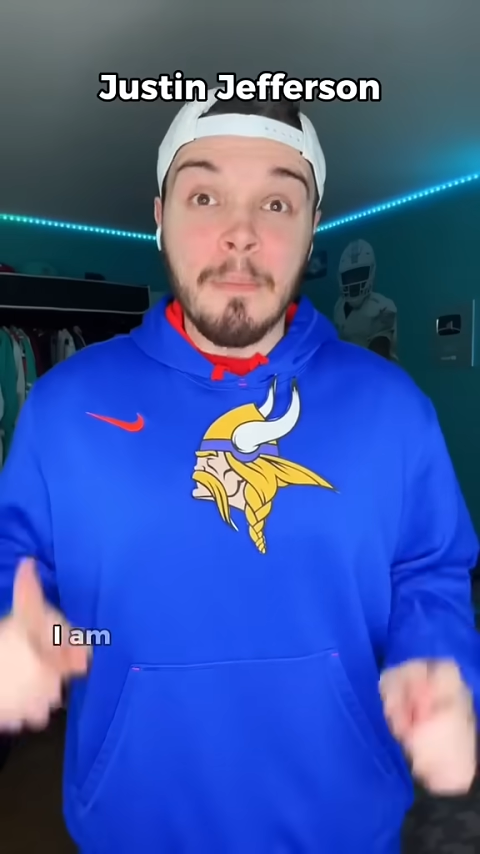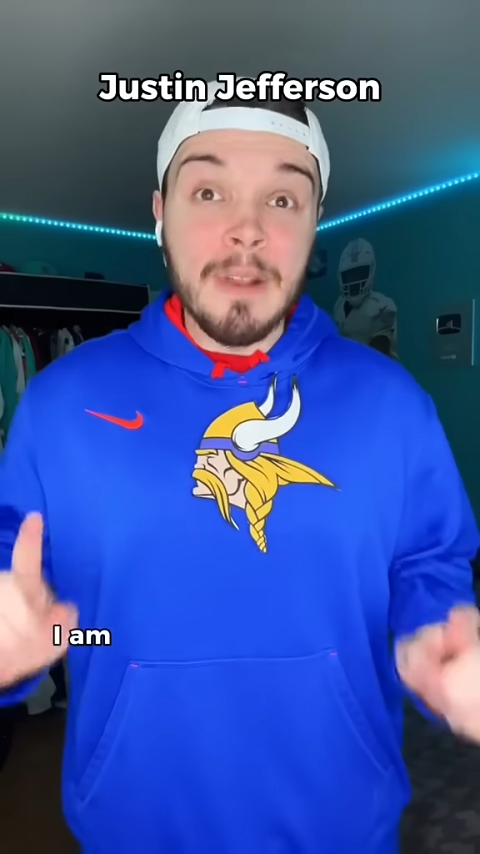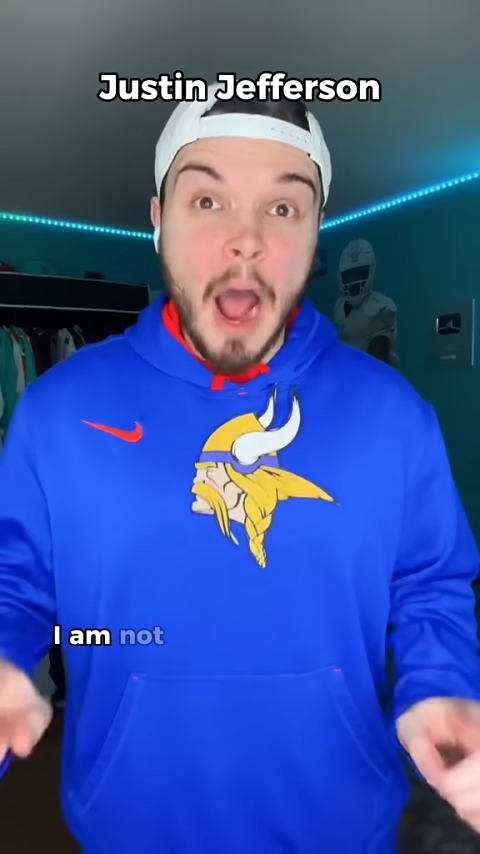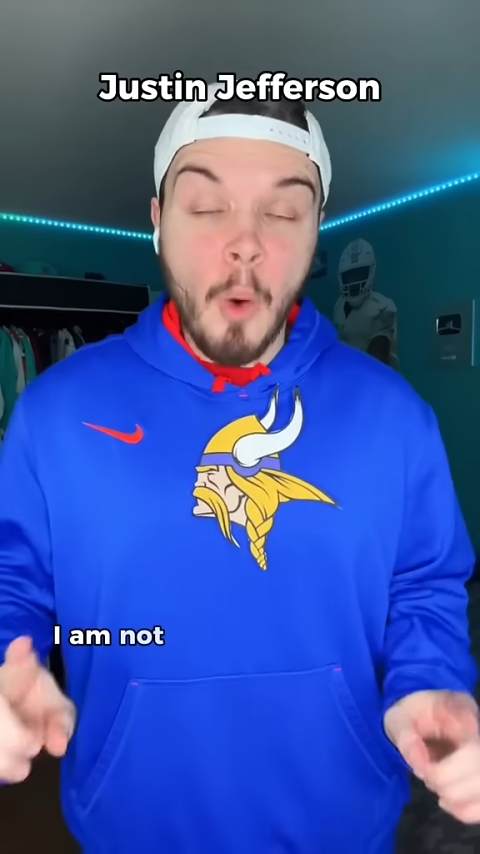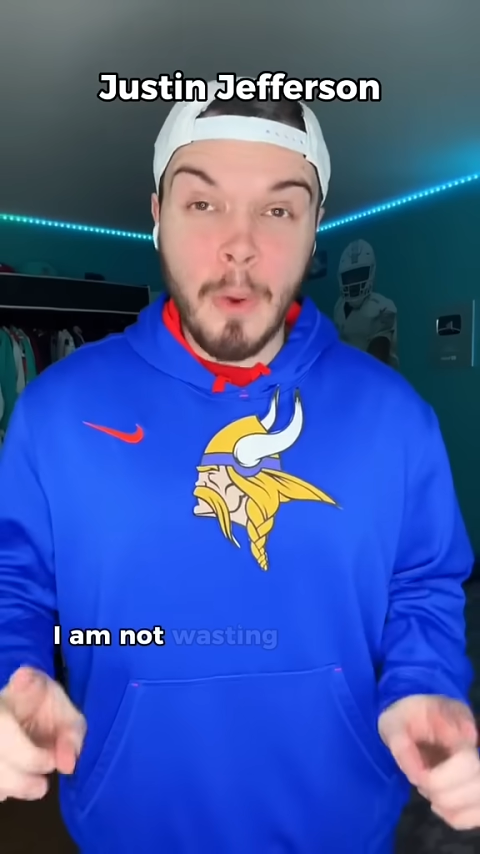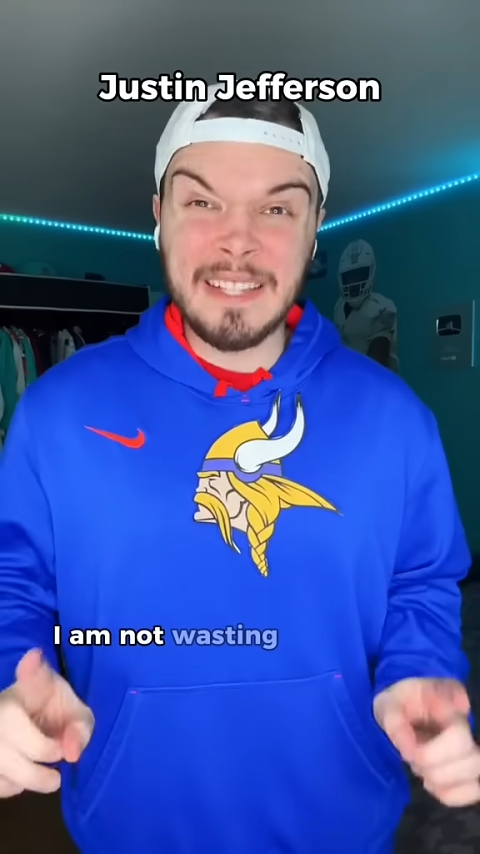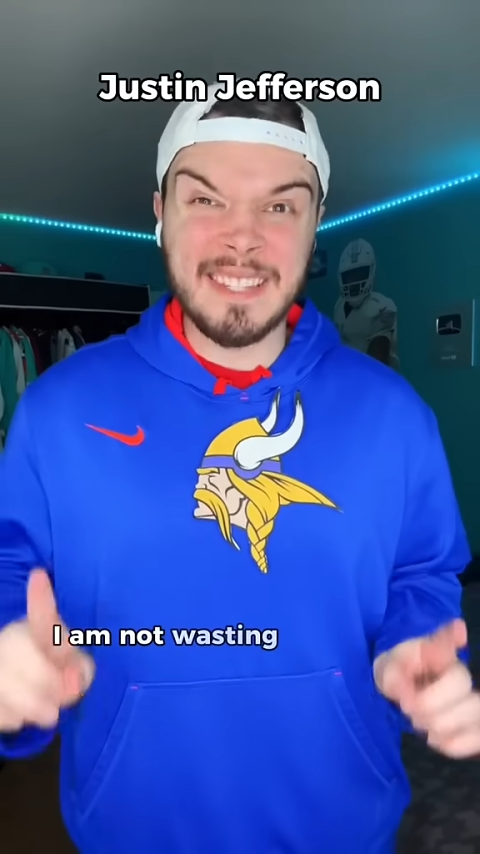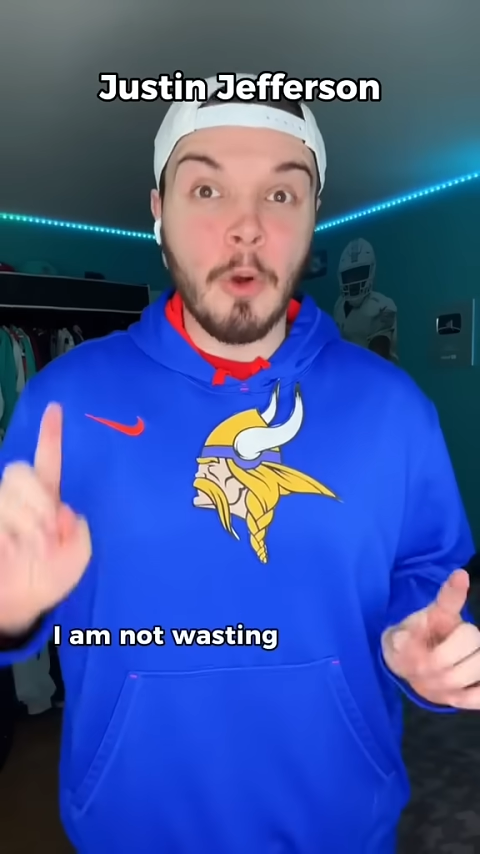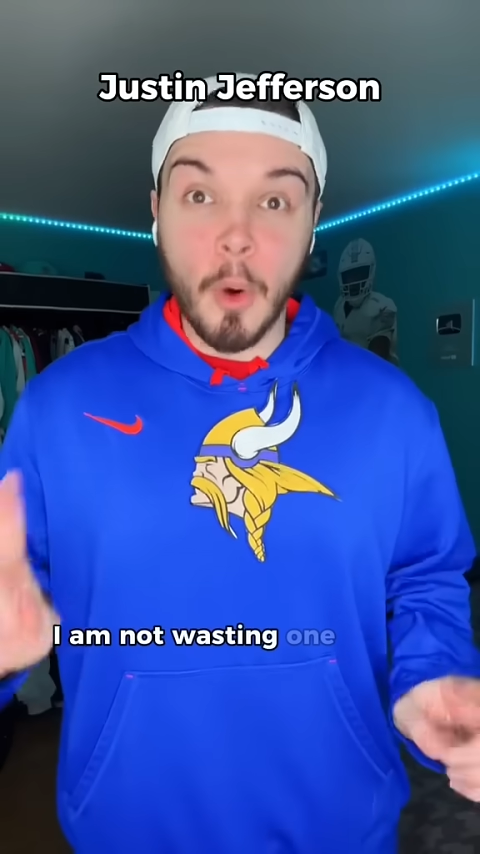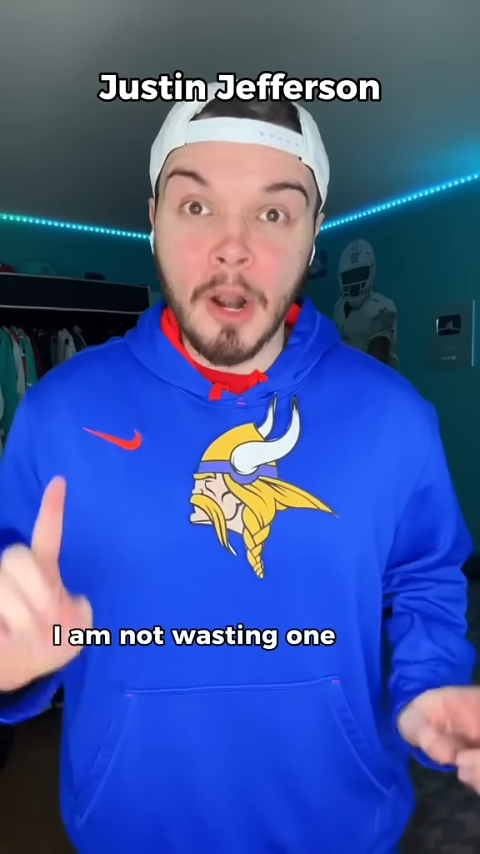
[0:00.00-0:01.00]
not wasting
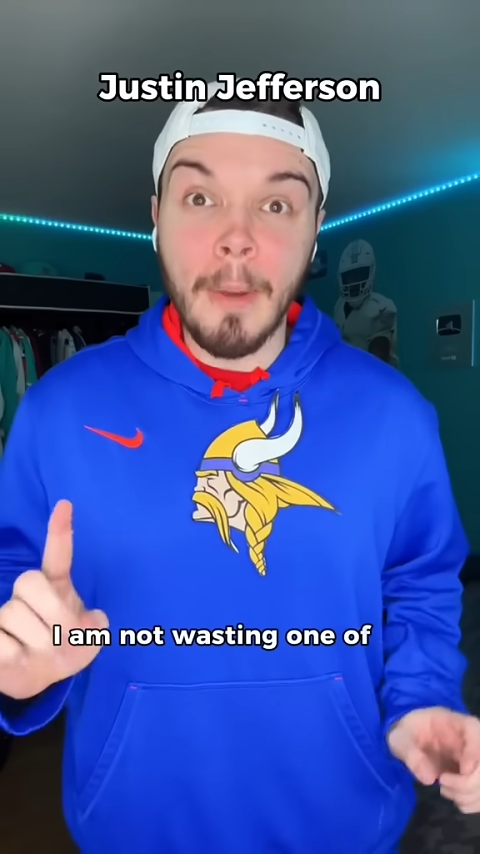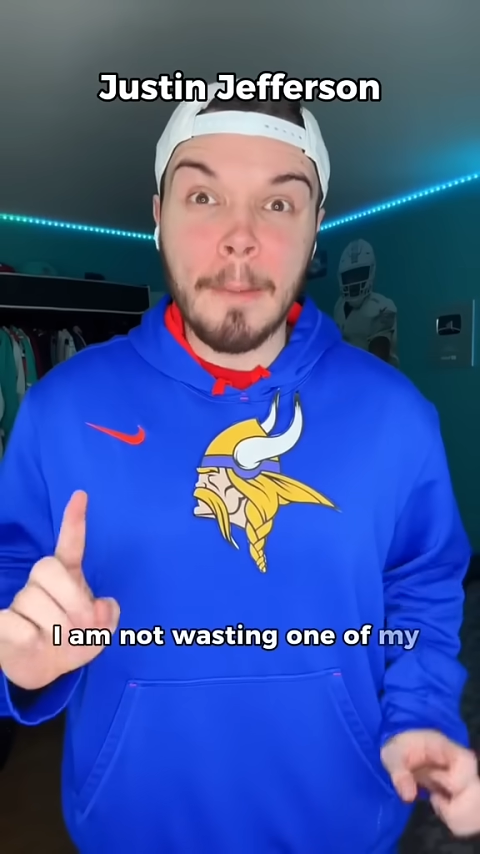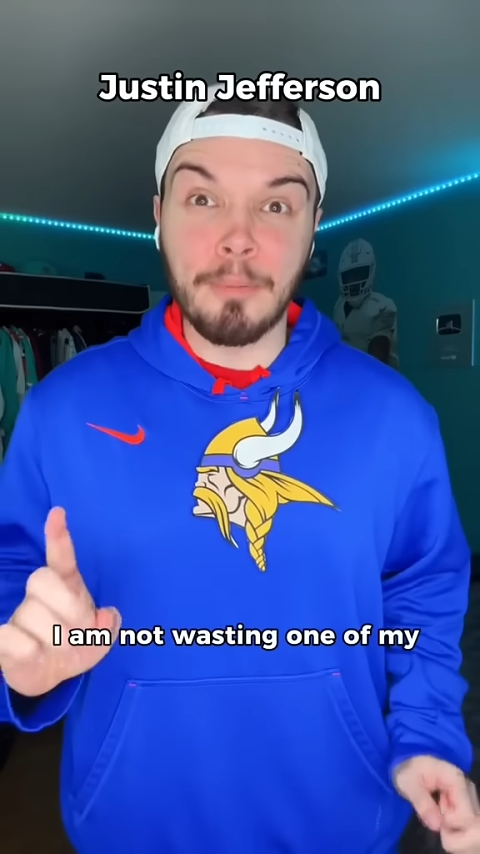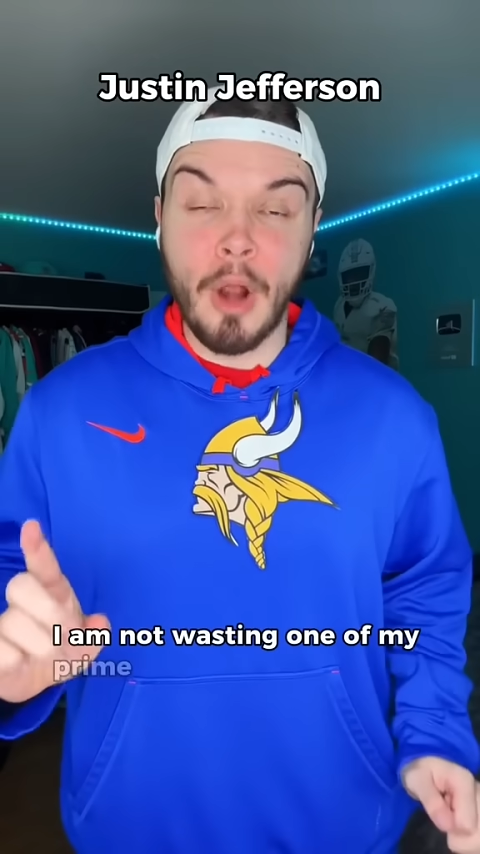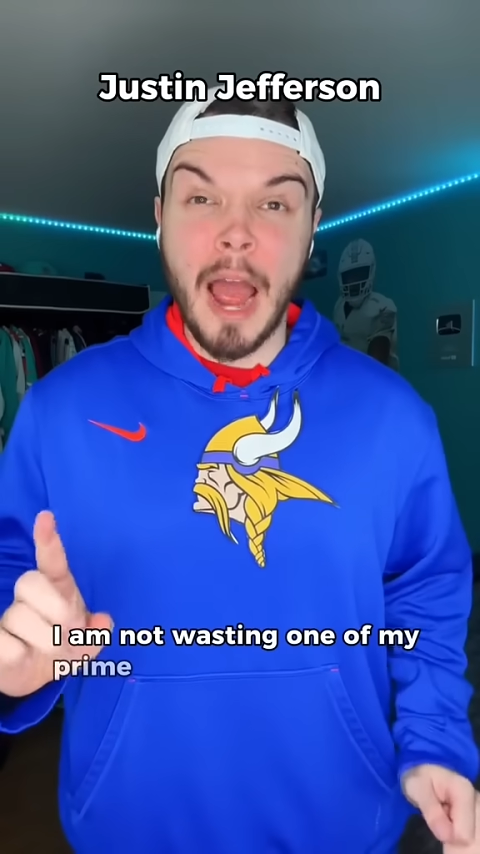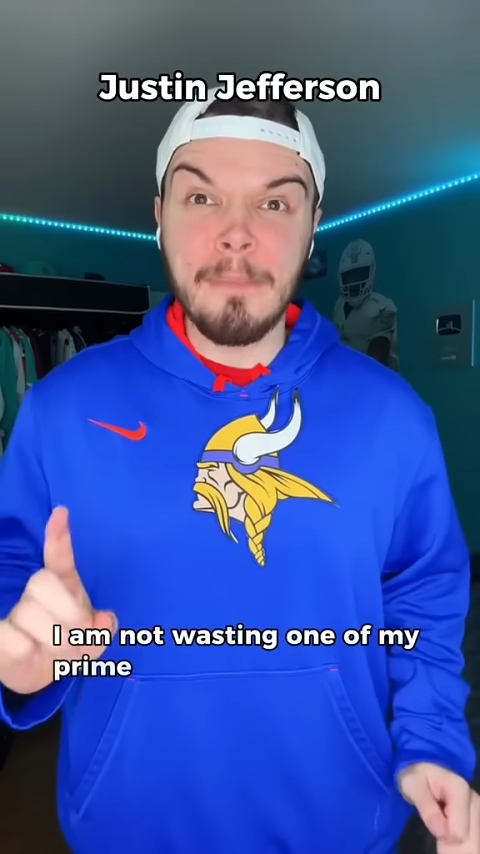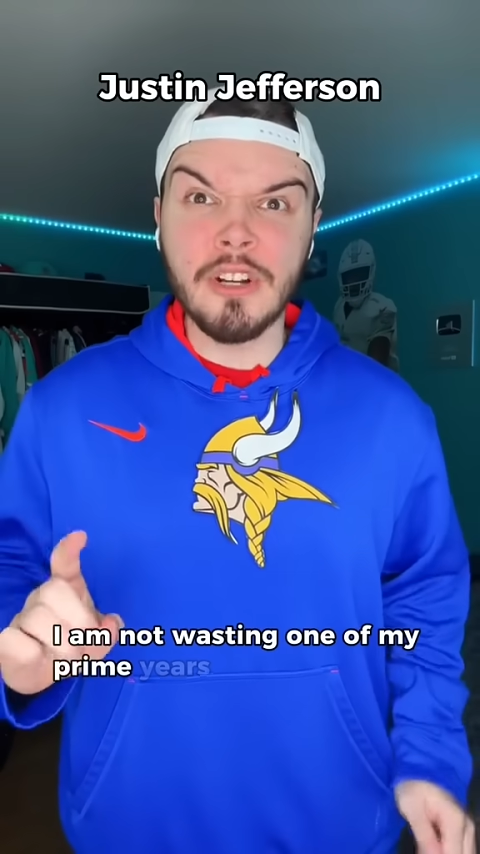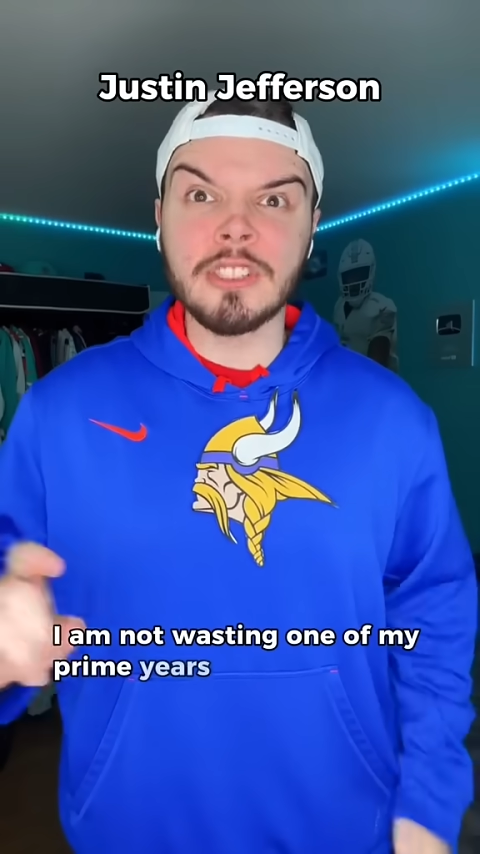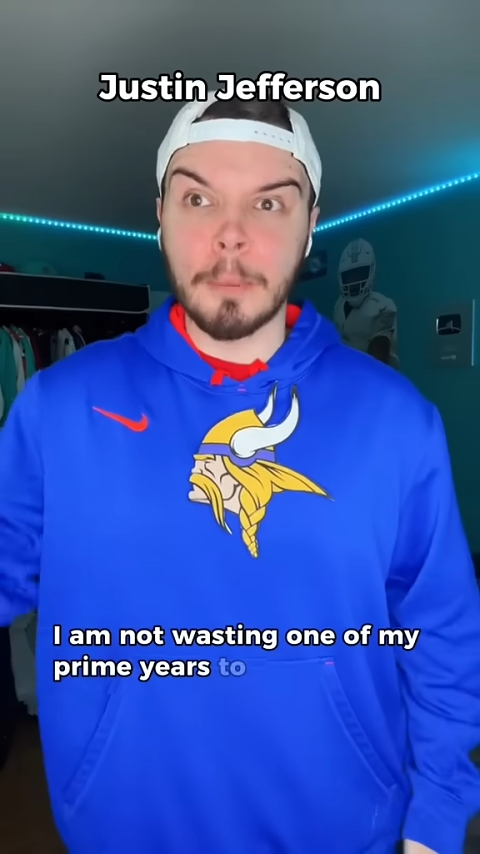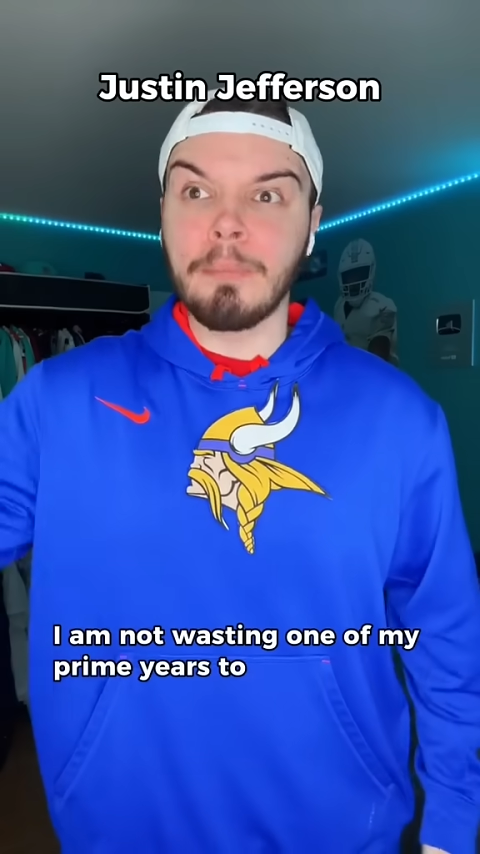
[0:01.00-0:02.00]
one of my prime years to play